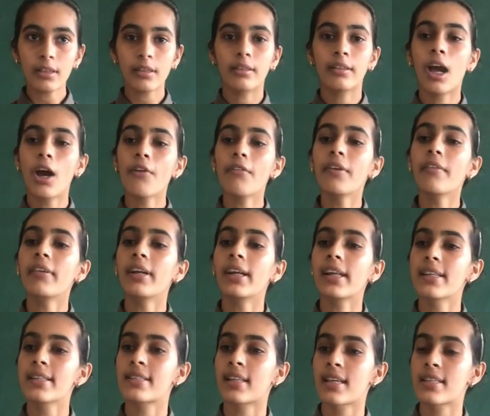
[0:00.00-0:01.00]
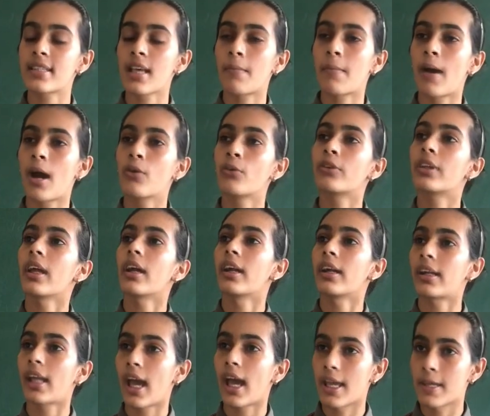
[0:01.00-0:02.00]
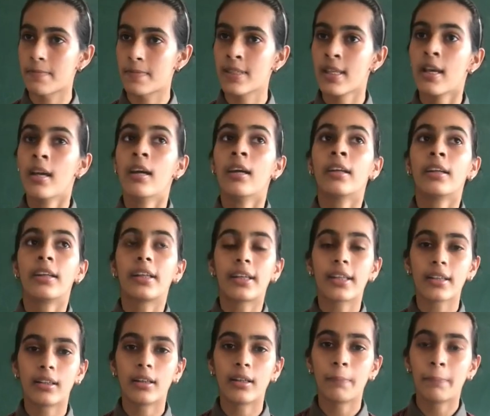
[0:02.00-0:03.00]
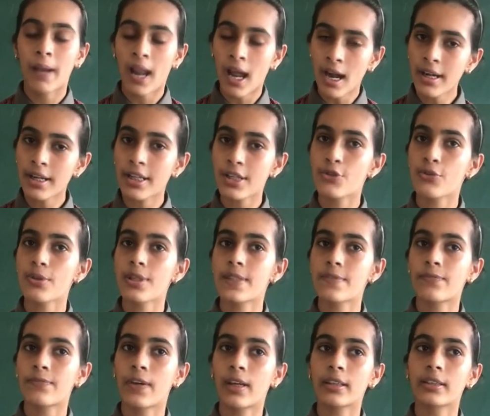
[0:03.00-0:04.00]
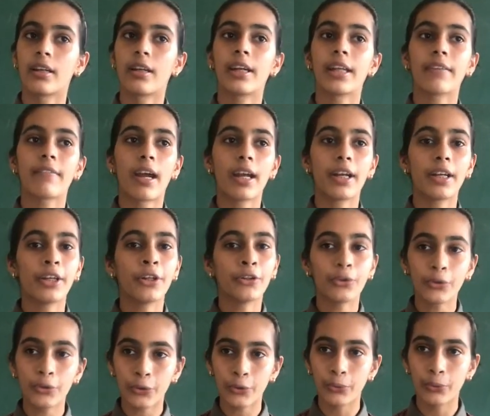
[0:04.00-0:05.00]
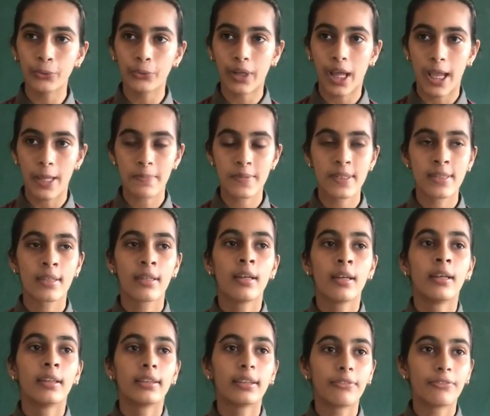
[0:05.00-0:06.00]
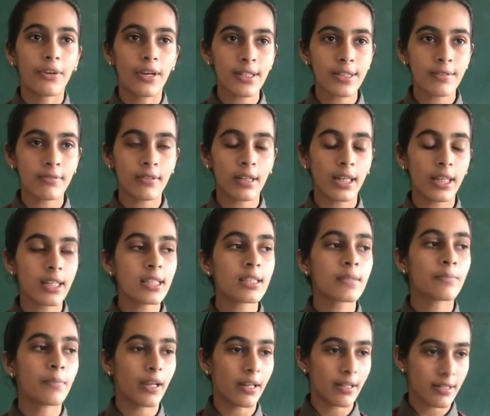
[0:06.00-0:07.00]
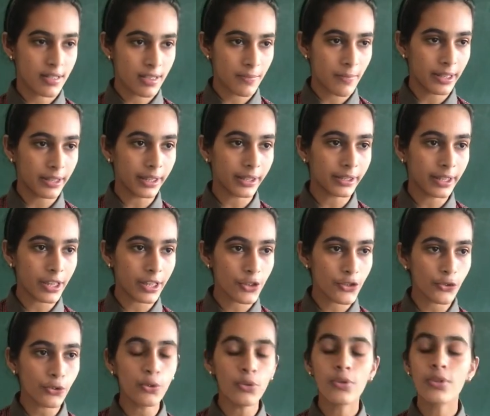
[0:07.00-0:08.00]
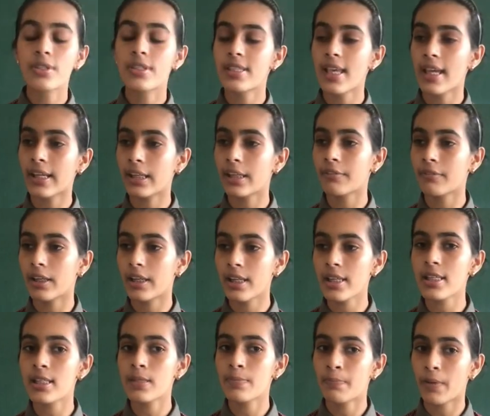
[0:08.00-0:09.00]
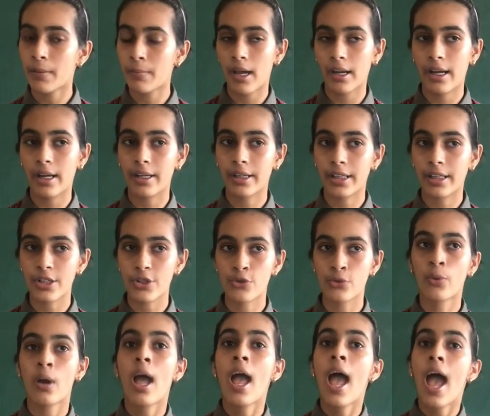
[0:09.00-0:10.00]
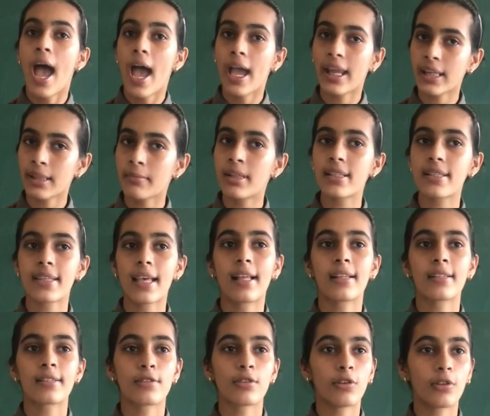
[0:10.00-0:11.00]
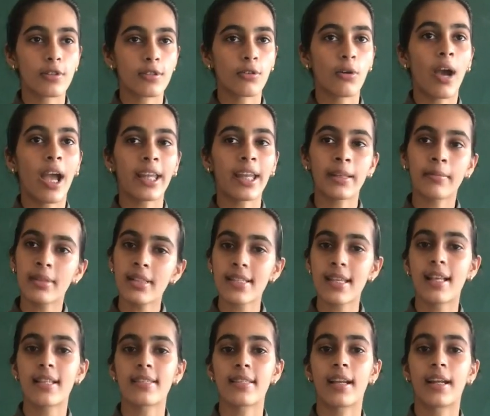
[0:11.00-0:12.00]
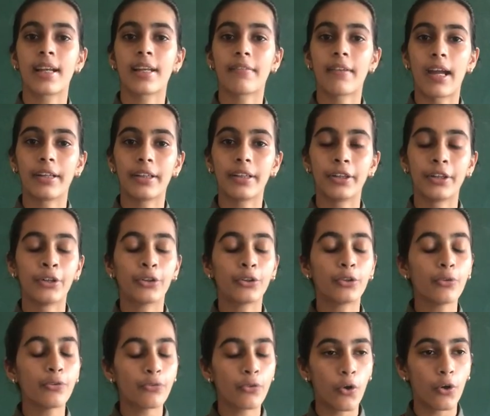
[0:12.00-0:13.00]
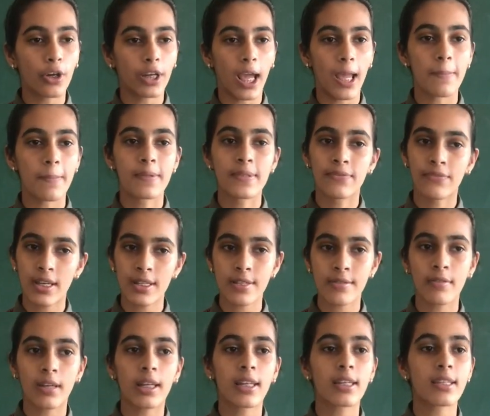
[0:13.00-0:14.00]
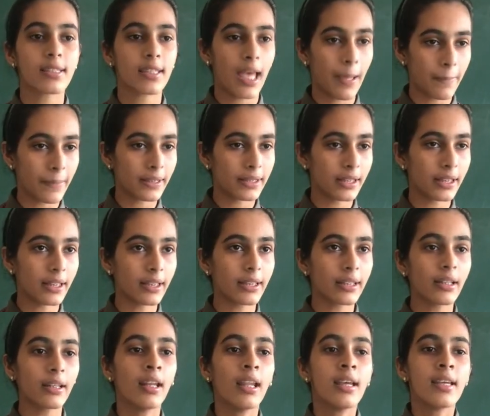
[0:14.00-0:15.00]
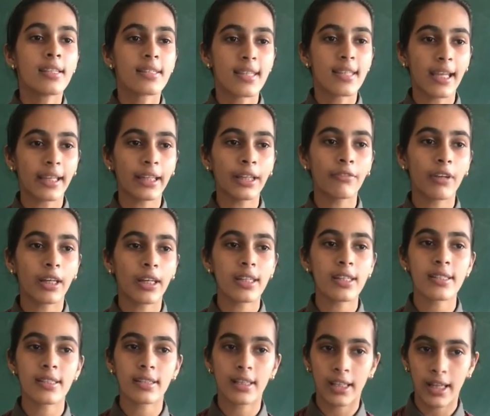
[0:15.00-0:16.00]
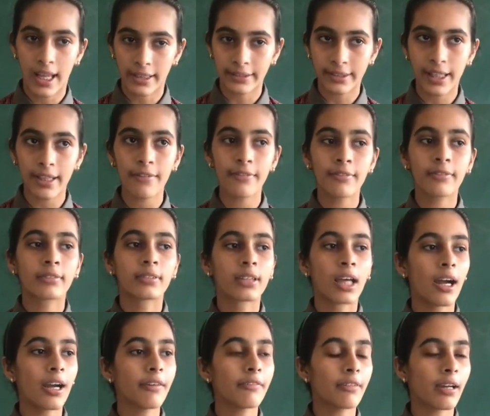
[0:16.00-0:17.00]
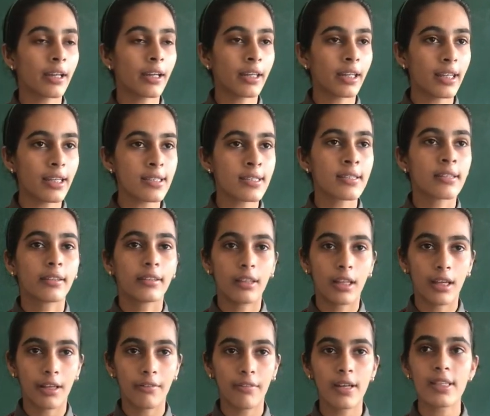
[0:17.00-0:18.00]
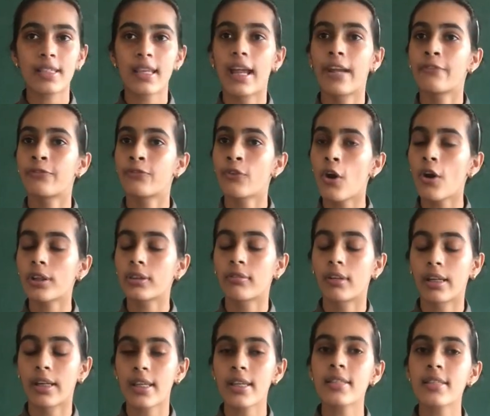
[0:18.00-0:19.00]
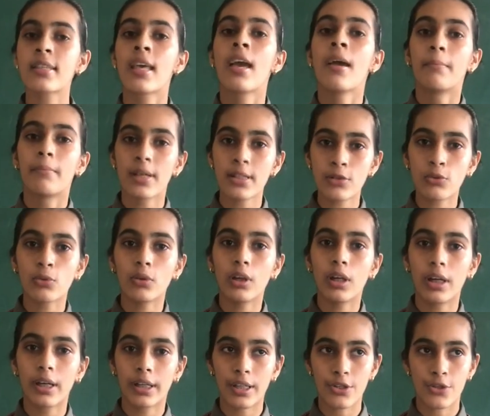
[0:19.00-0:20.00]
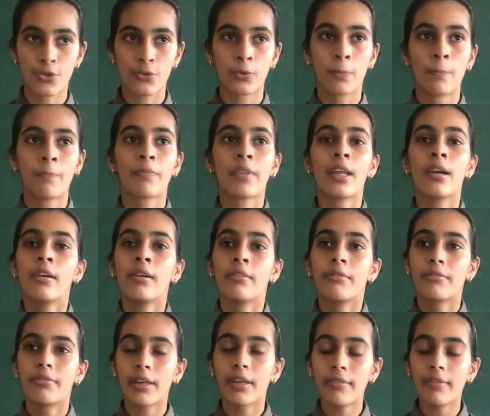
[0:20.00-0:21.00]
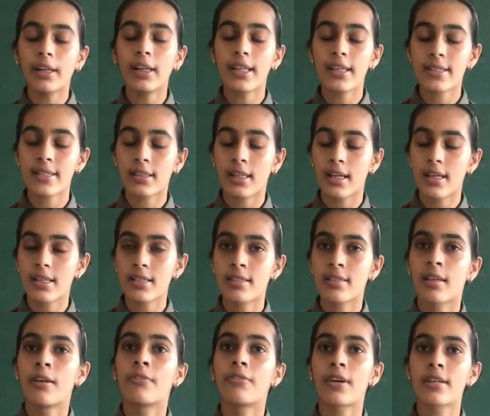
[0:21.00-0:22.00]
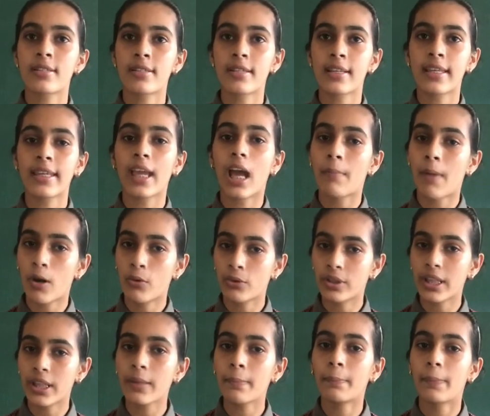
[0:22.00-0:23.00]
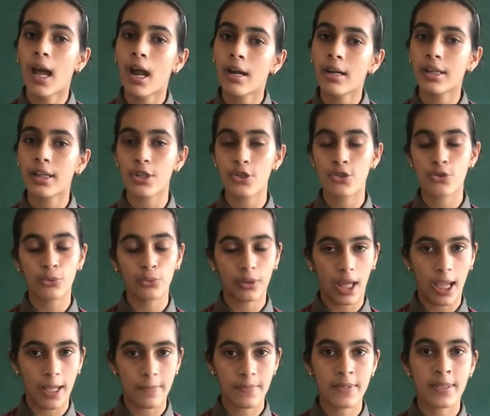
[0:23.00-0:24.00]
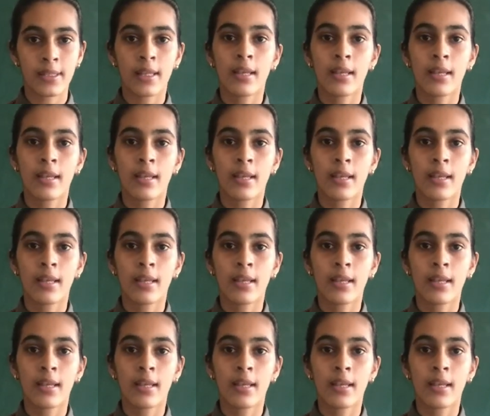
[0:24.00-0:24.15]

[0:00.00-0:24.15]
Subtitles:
Now we will discuss about their types. Plant tissue is further divided into two types. First one is meristematic tissue, second one is permanent tissue. Animal cells are divided into four types. First one is epithelial, second one is connective, third one is nervous, and fourth one is muscular tissue. We will discuss firstly about the plant tissue types.